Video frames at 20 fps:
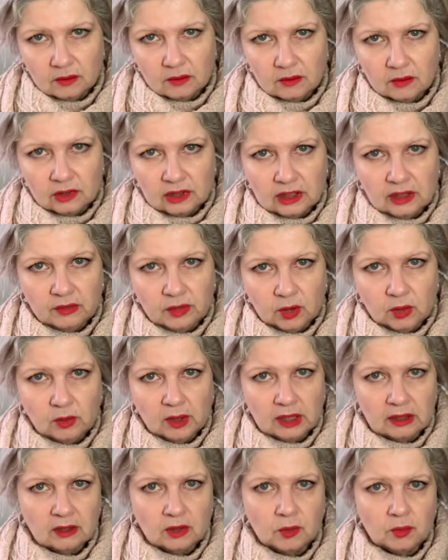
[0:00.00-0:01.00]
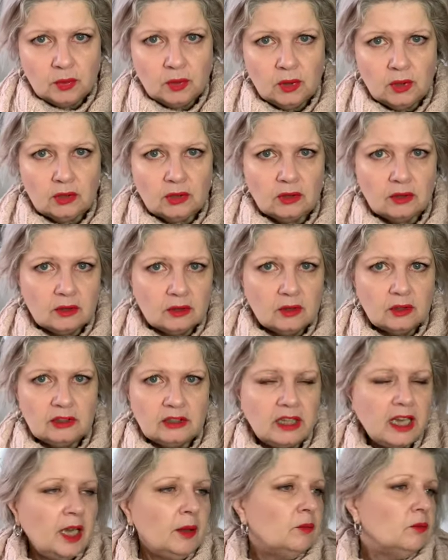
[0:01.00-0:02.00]
Stephen West books, the
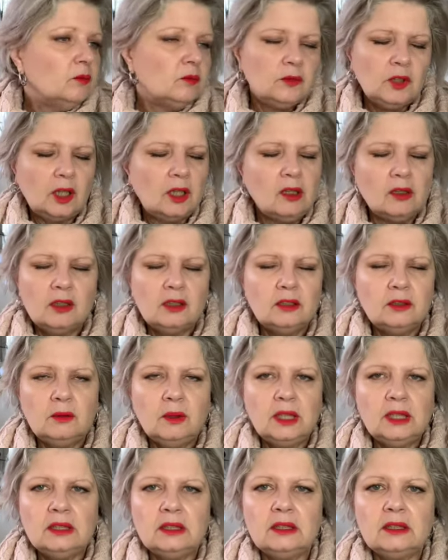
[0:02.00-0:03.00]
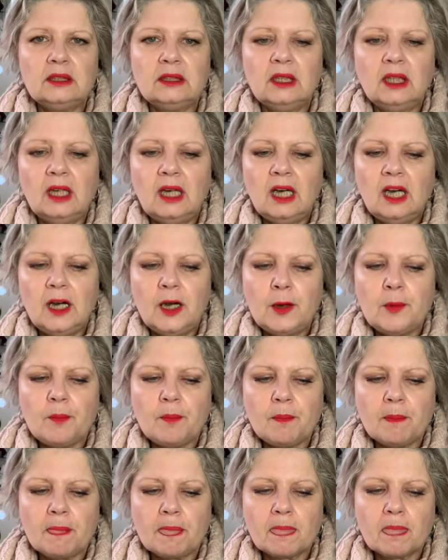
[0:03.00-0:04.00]
same, there are other ones.
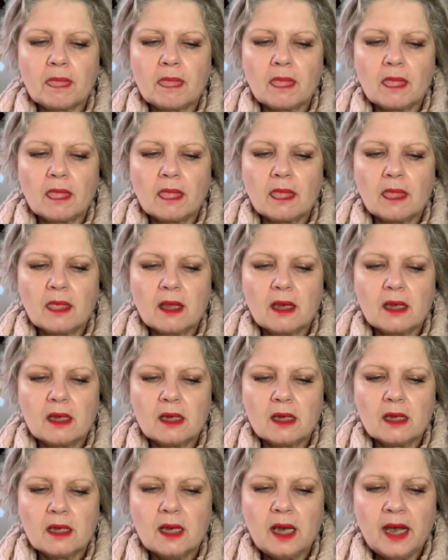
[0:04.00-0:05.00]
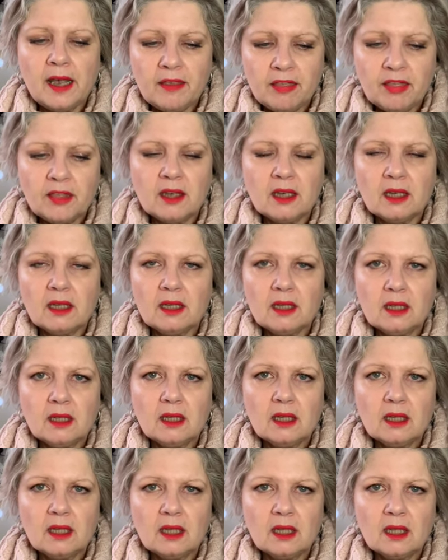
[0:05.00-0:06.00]
I think
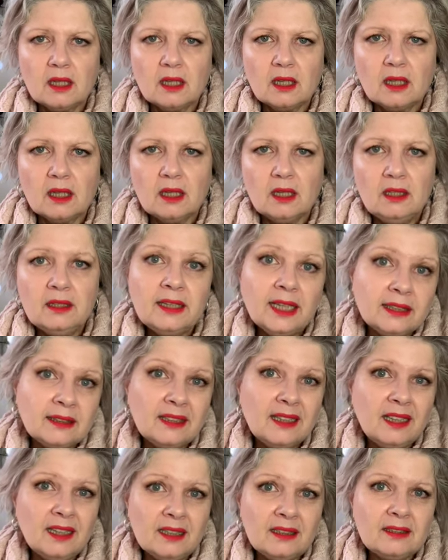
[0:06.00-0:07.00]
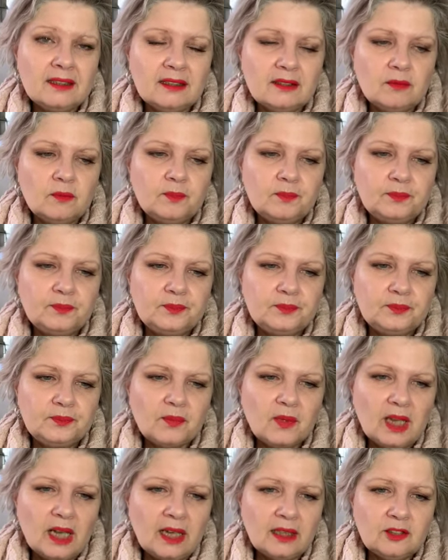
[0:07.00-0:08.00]
in that case,
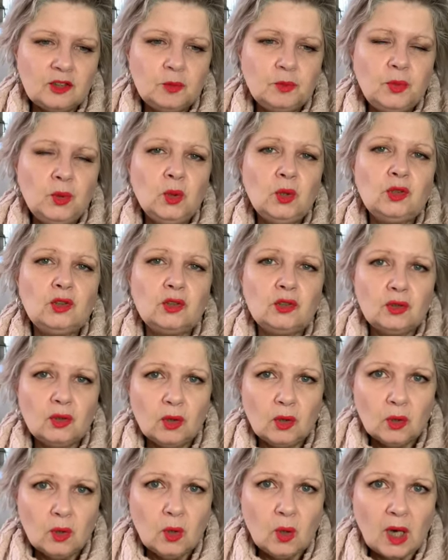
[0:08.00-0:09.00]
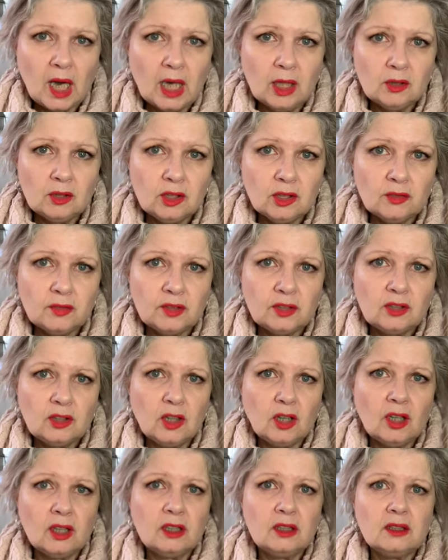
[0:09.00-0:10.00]
as books go out of
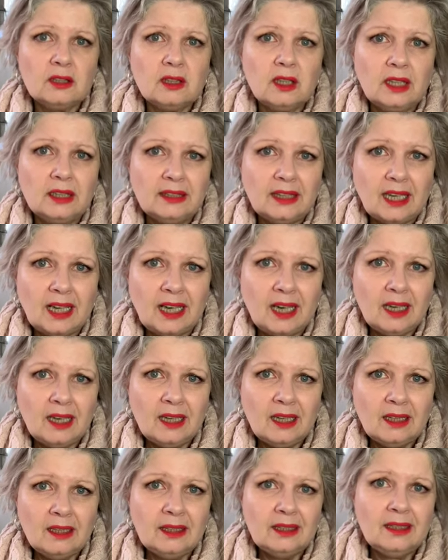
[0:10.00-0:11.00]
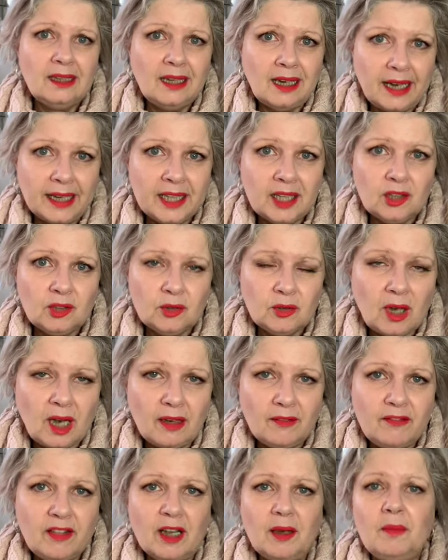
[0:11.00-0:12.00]
stock and I like to
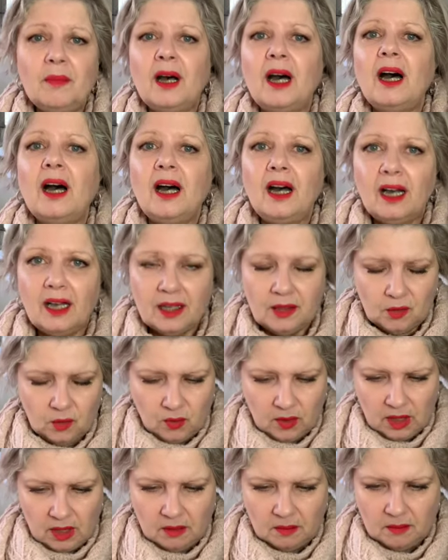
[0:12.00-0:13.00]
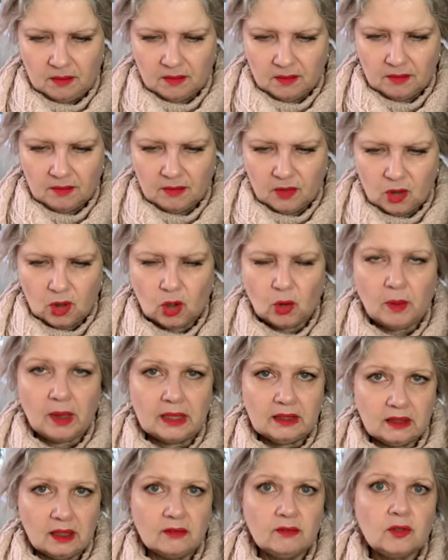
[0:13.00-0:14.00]
have them, I will allow
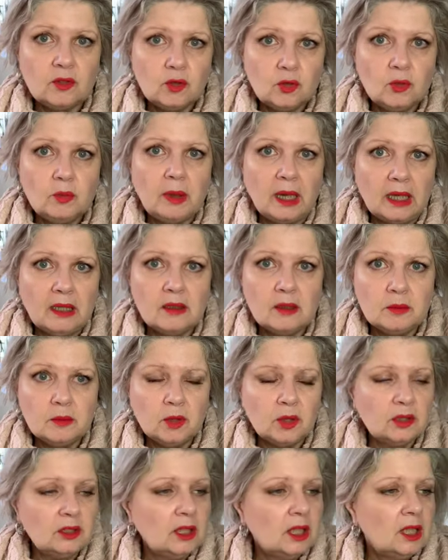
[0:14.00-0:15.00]
myself to buy the book,